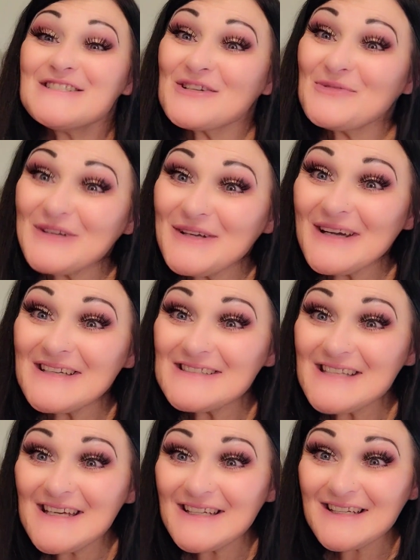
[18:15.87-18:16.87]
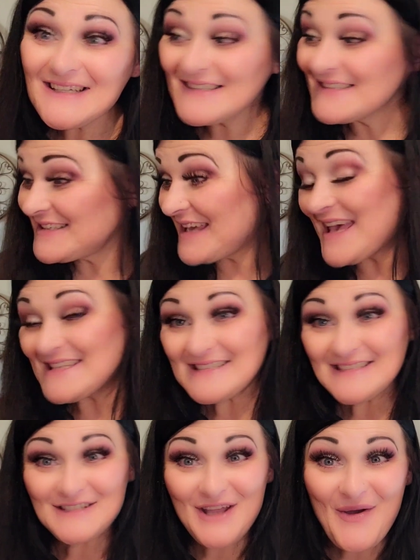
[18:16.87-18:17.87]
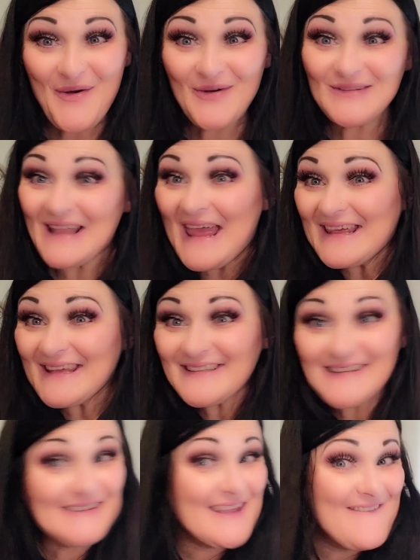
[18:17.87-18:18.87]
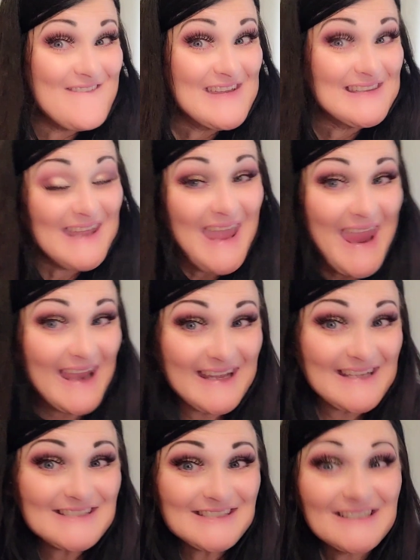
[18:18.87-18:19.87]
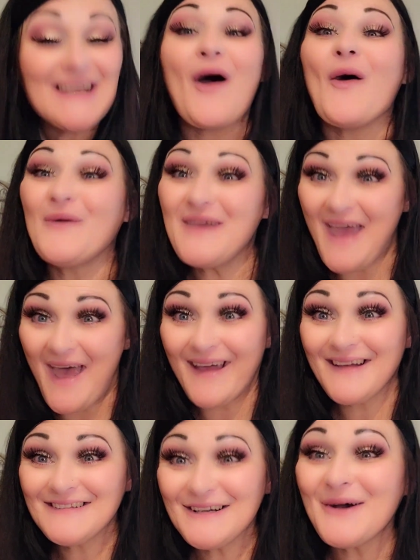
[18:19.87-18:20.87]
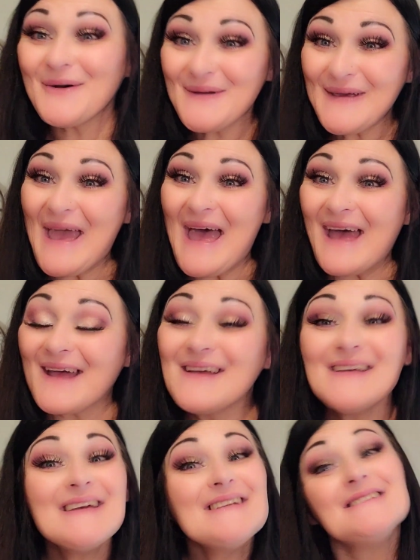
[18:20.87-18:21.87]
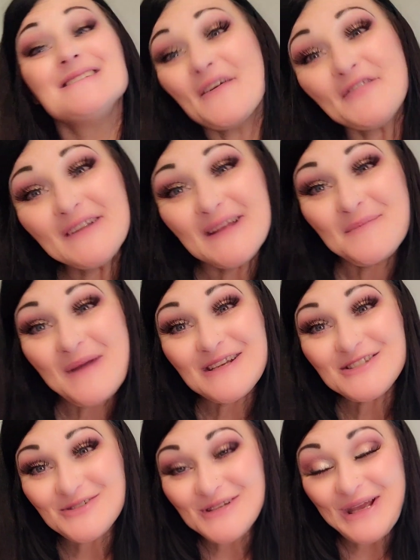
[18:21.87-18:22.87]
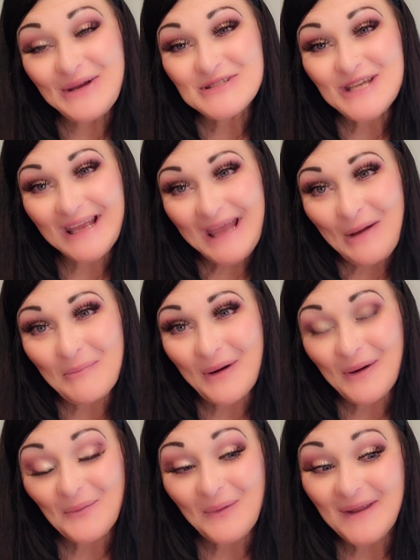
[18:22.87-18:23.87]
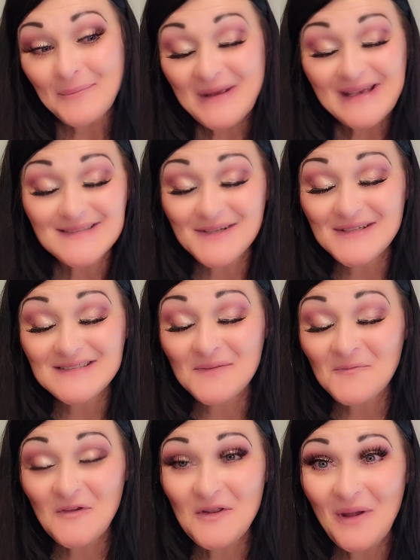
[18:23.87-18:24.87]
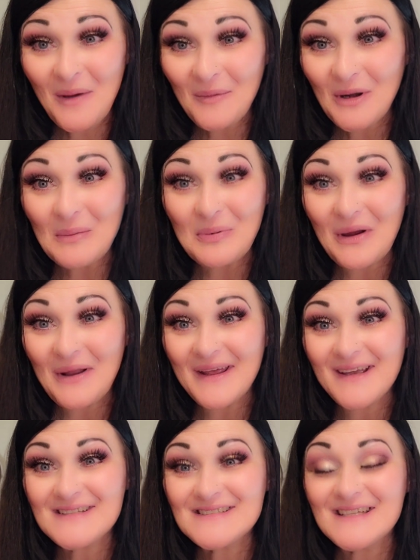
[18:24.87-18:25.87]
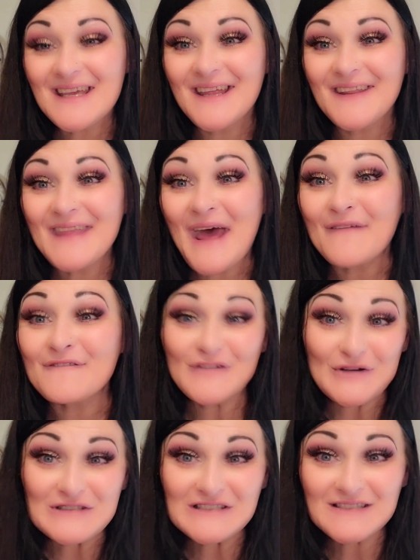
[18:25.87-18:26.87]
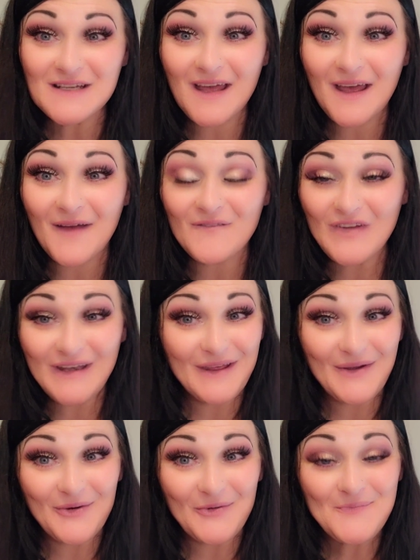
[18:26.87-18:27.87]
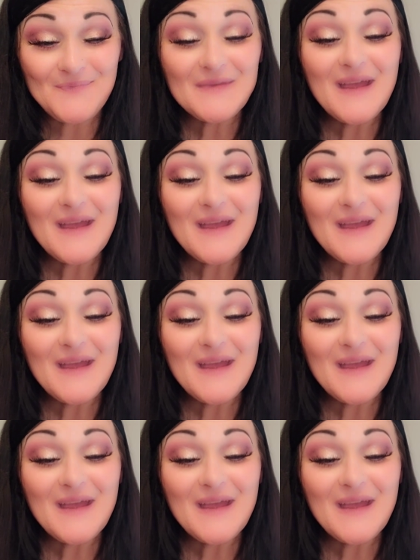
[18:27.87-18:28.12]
So what do you guys think? Yes, no, like it, love it, hate it? Oh, yeah. Oh yeah, definitely make sure to go check out part one because there's some phenomenal products in that first video.